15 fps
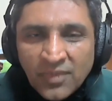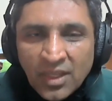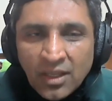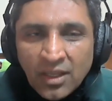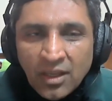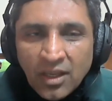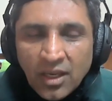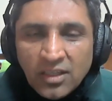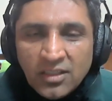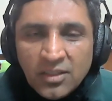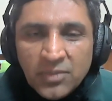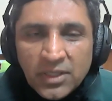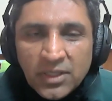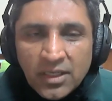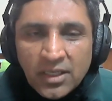in the
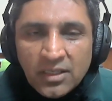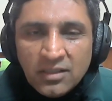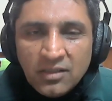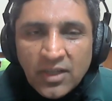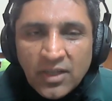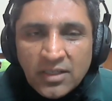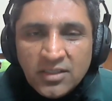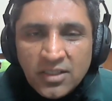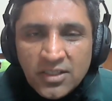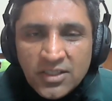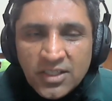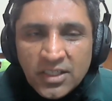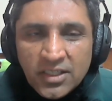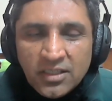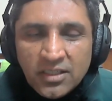beginning when
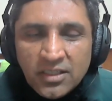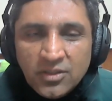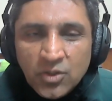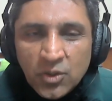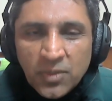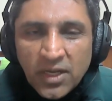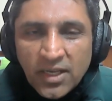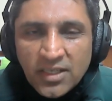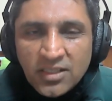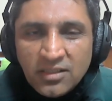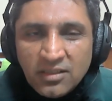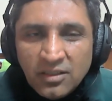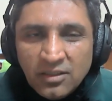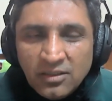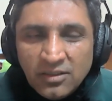surgery took place,
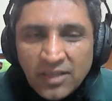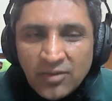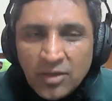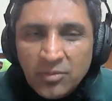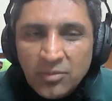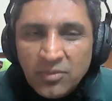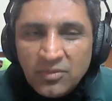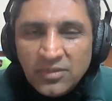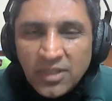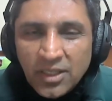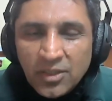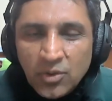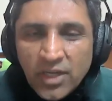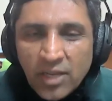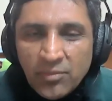there were there could
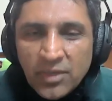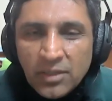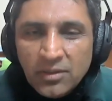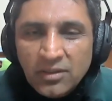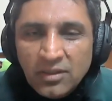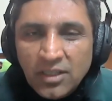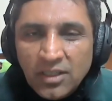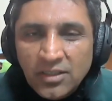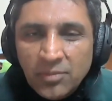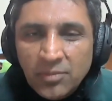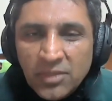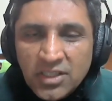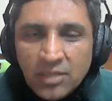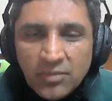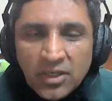have been uh, there must have
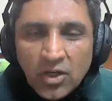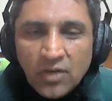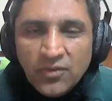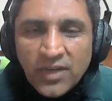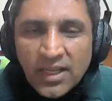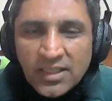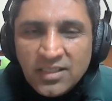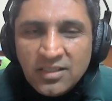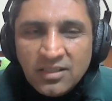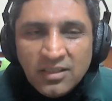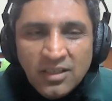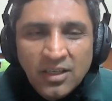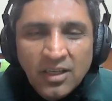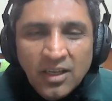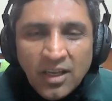been a lot of deaths
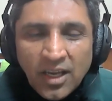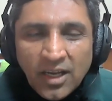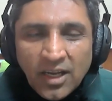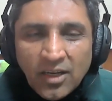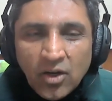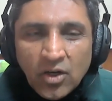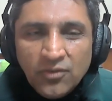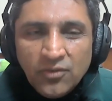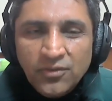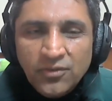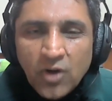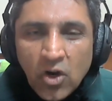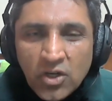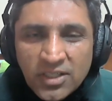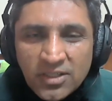and a lot of wrong
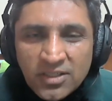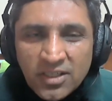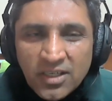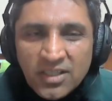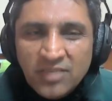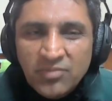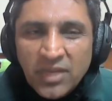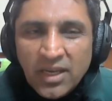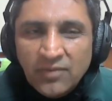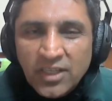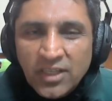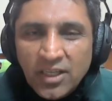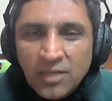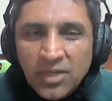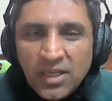surgeries may have taken
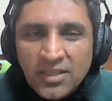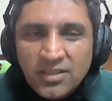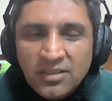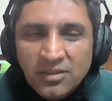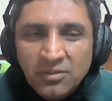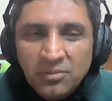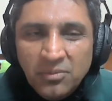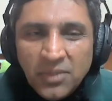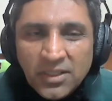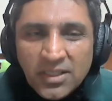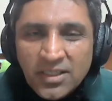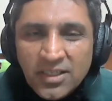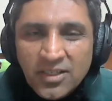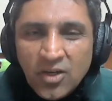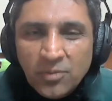place. But it did
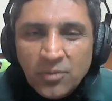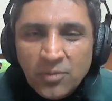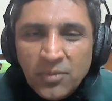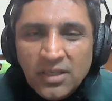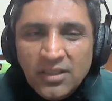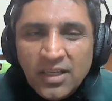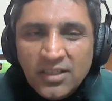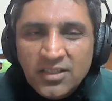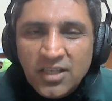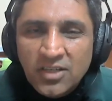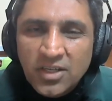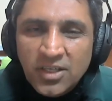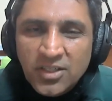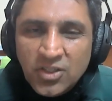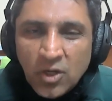not mean that surgery
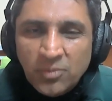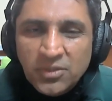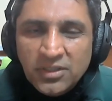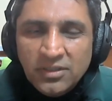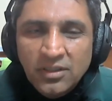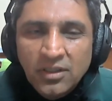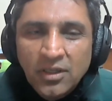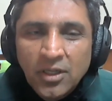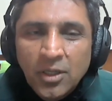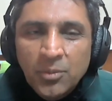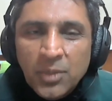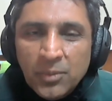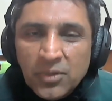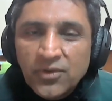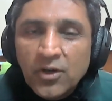stopped.
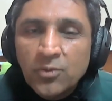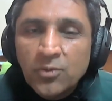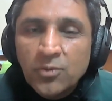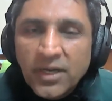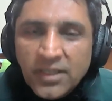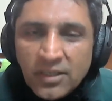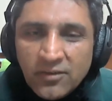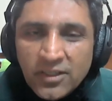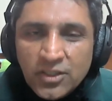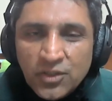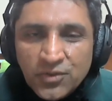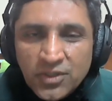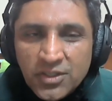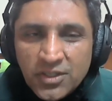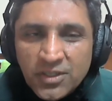People found better ways of
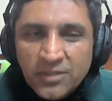surgery,